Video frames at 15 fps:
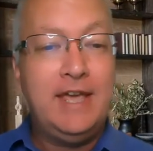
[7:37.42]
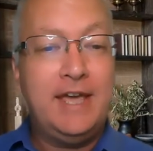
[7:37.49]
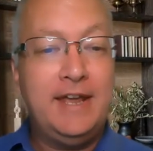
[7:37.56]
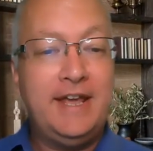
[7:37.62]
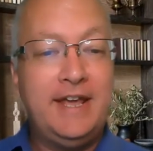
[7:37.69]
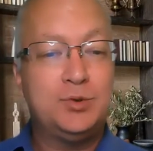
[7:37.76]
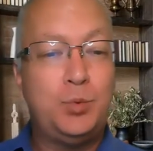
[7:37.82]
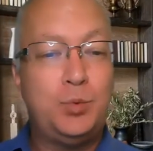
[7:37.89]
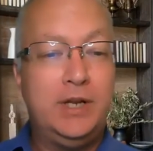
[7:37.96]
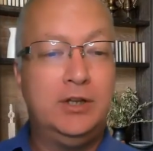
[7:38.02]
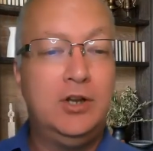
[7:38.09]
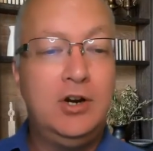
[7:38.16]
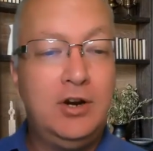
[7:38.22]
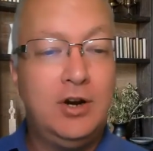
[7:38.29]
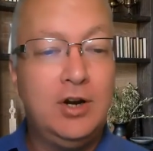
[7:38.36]
And as we
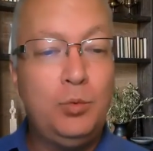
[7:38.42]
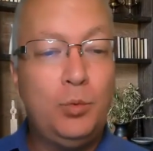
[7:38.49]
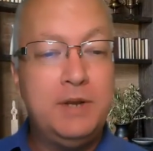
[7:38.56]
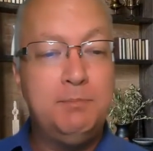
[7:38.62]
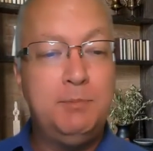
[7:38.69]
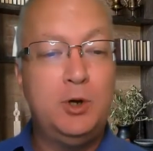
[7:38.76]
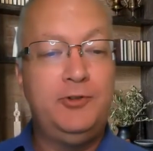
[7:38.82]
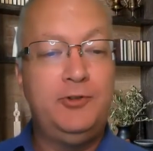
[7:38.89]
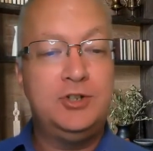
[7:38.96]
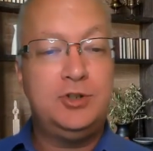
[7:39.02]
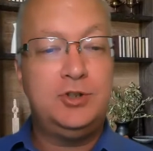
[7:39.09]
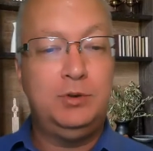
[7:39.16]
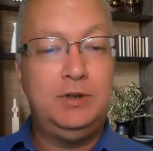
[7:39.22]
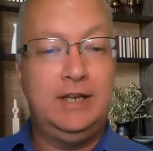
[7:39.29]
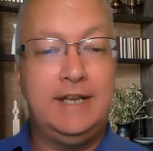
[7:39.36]
learn, we move
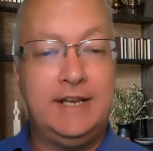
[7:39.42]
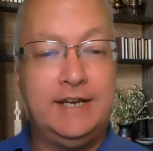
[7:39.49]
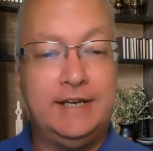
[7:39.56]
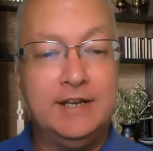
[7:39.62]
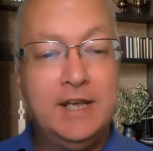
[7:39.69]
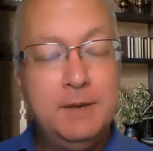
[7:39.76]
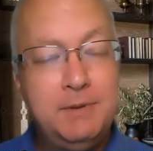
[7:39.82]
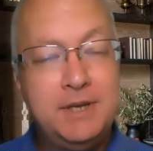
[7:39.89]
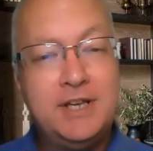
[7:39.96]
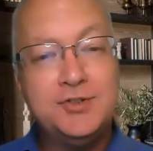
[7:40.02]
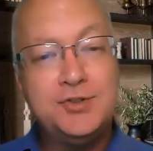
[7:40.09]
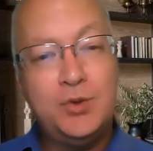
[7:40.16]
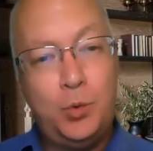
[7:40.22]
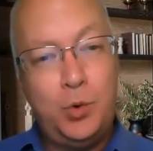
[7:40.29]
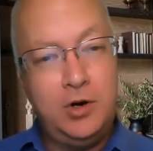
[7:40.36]
into lead,
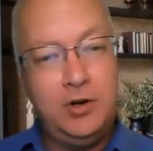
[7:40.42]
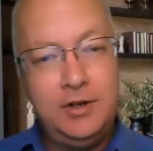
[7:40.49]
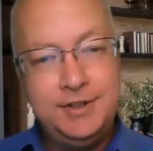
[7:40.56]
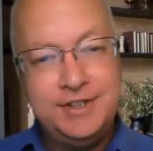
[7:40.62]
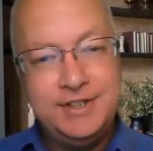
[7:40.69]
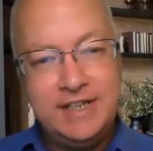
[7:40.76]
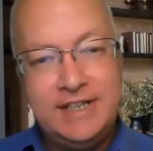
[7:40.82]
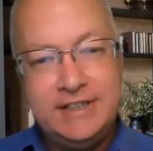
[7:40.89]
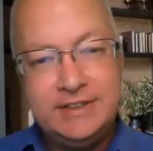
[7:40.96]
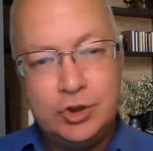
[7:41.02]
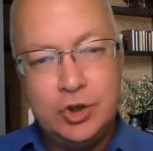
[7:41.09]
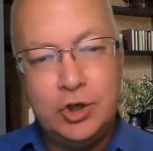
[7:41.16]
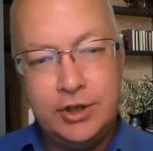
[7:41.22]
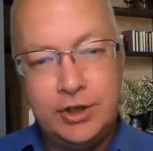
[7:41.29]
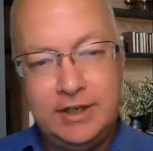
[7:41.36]
because the world needs
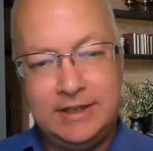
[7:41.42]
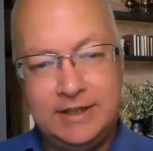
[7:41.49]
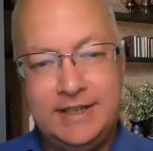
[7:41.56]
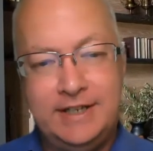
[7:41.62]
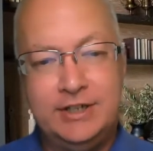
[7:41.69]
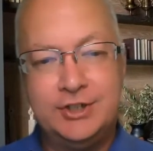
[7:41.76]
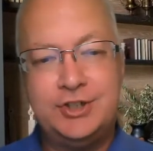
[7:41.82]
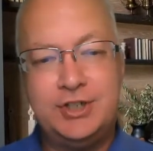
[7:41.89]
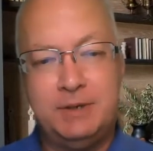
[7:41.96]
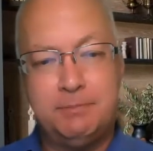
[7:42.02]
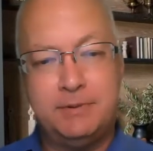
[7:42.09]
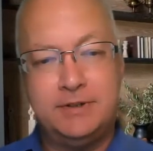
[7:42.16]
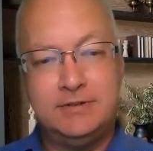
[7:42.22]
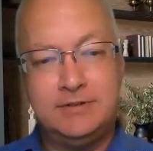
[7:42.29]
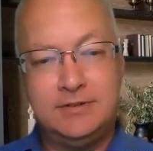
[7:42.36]
good leadership,
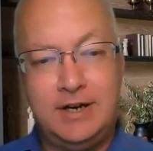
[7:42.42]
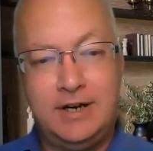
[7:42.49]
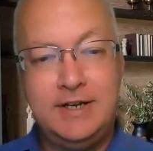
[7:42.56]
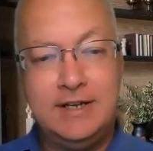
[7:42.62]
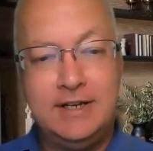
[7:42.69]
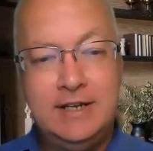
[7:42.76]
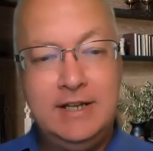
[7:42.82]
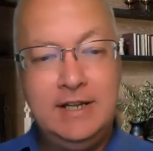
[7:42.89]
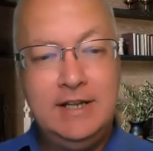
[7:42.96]
right?